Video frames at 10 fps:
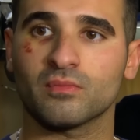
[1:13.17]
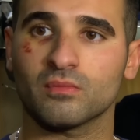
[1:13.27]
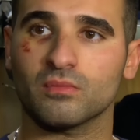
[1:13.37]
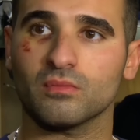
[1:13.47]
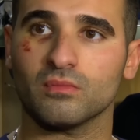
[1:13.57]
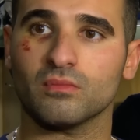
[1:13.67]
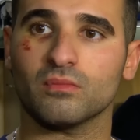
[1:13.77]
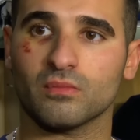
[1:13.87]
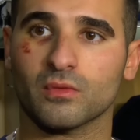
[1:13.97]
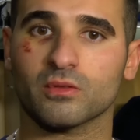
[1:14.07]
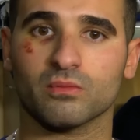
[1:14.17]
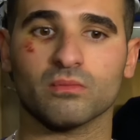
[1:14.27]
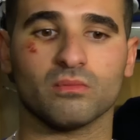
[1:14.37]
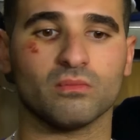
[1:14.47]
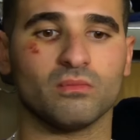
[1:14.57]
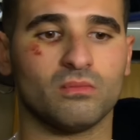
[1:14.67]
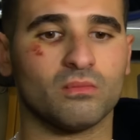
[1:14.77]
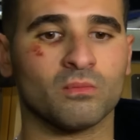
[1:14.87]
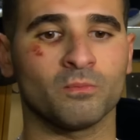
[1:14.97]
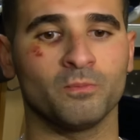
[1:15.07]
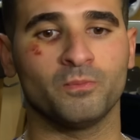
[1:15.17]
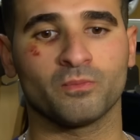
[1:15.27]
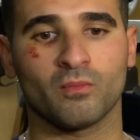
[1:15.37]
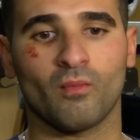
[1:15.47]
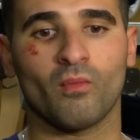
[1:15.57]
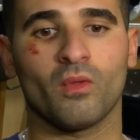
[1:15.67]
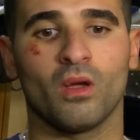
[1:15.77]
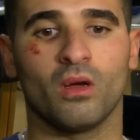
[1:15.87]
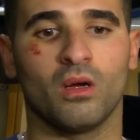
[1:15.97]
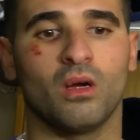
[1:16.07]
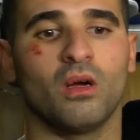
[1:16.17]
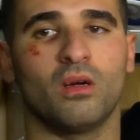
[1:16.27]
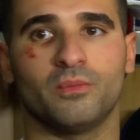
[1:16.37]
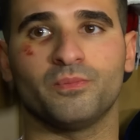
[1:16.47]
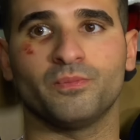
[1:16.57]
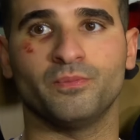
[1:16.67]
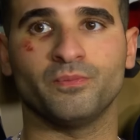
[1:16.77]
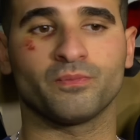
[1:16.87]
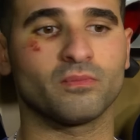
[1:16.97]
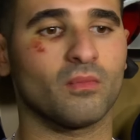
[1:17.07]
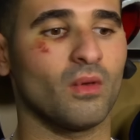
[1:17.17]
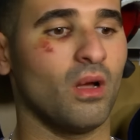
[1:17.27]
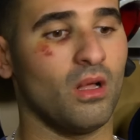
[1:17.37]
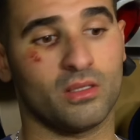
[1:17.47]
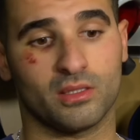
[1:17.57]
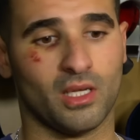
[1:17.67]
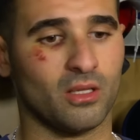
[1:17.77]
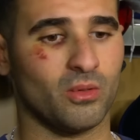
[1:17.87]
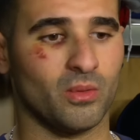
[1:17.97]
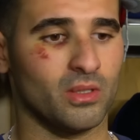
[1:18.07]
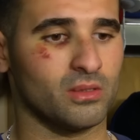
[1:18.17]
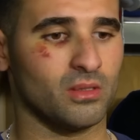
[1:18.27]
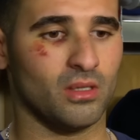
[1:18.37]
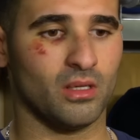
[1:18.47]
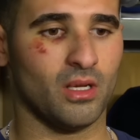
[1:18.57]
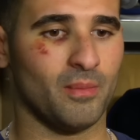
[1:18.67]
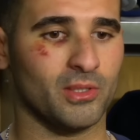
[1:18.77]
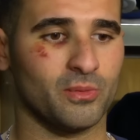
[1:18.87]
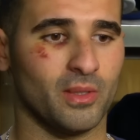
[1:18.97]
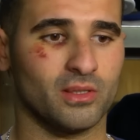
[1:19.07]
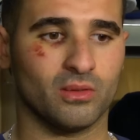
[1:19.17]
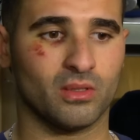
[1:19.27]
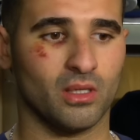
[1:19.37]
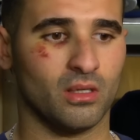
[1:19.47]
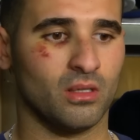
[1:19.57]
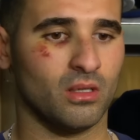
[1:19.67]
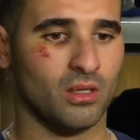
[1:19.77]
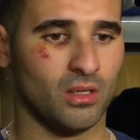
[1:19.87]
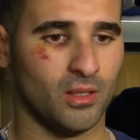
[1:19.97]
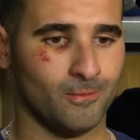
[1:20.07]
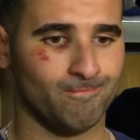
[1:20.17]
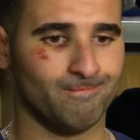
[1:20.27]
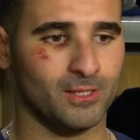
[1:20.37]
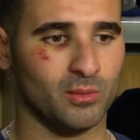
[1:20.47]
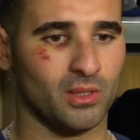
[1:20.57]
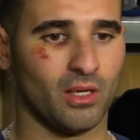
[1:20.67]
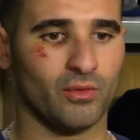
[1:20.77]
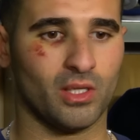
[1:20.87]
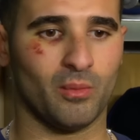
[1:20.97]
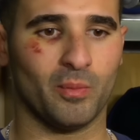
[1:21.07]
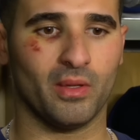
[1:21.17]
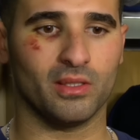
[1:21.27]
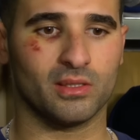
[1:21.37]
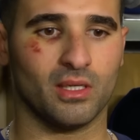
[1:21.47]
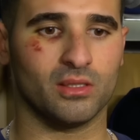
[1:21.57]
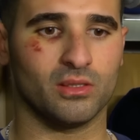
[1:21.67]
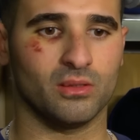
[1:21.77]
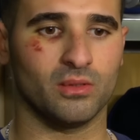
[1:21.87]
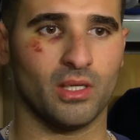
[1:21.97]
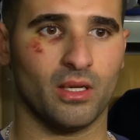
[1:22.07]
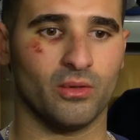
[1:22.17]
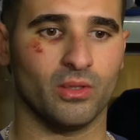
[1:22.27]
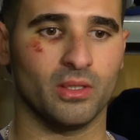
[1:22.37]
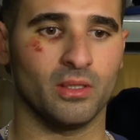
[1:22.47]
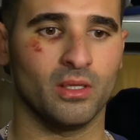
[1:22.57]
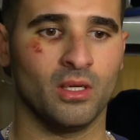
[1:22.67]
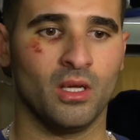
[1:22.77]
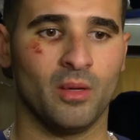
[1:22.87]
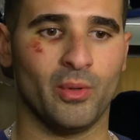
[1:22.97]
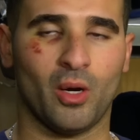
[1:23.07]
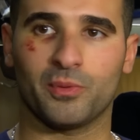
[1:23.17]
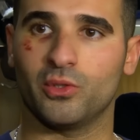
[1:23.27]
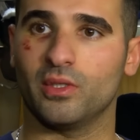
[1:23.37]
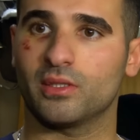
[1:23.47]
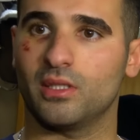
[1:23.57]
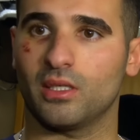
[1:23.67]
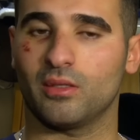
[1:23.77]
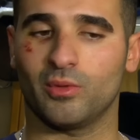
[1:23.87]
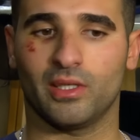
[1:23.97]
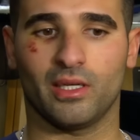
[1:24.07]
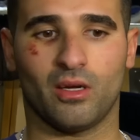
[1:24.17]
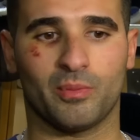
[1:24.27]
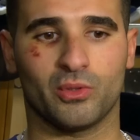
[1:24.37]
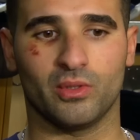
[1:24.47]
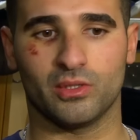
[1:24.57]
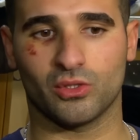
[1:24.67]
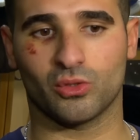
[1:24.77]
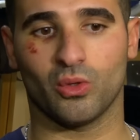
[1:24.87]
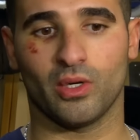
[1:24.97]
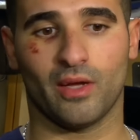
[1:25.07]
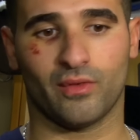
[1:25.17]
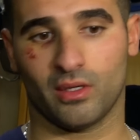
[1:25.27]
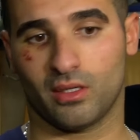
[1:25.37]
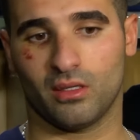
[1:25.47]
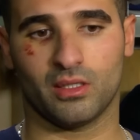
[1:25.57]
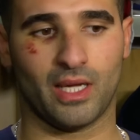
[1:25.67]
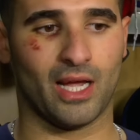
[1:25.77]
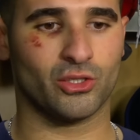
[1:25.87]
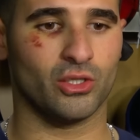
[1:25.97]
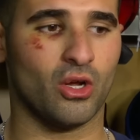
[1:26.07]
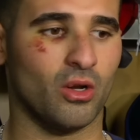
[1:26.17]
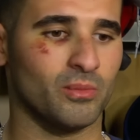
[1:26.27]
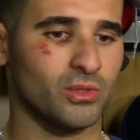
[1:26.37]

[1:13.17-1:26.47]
Babcock system versus kind of the remnants of that in Detroit. How did you see mm. that? Uh, that's exactly what it was. Uh, not much space out there. Uh, seems like every time we play these guys, you gotta really be opportunistic, and when you get opportunities to score, you have to, to cash in on them.